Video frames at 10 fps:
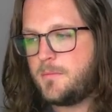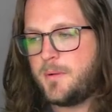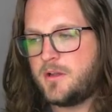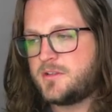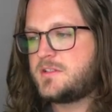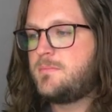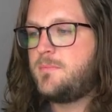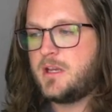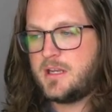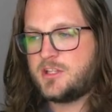Pulse,
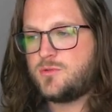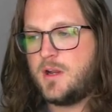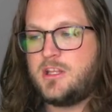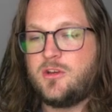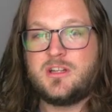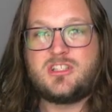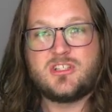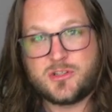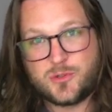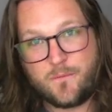being an S rank unit, she's
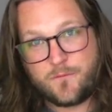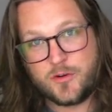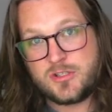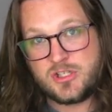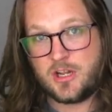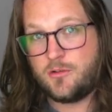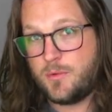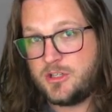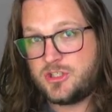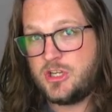also a first
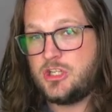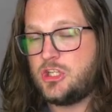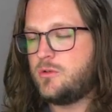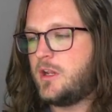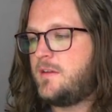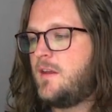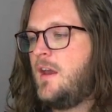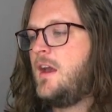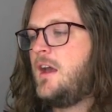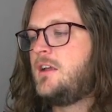generation unit.
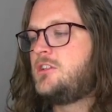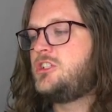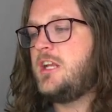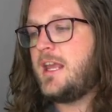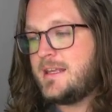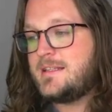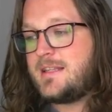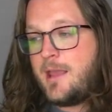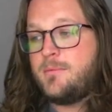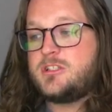She is
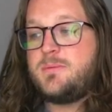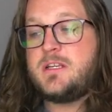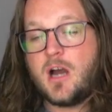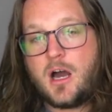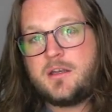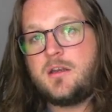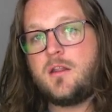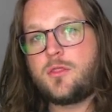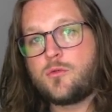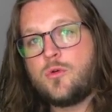able to be gotten
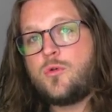through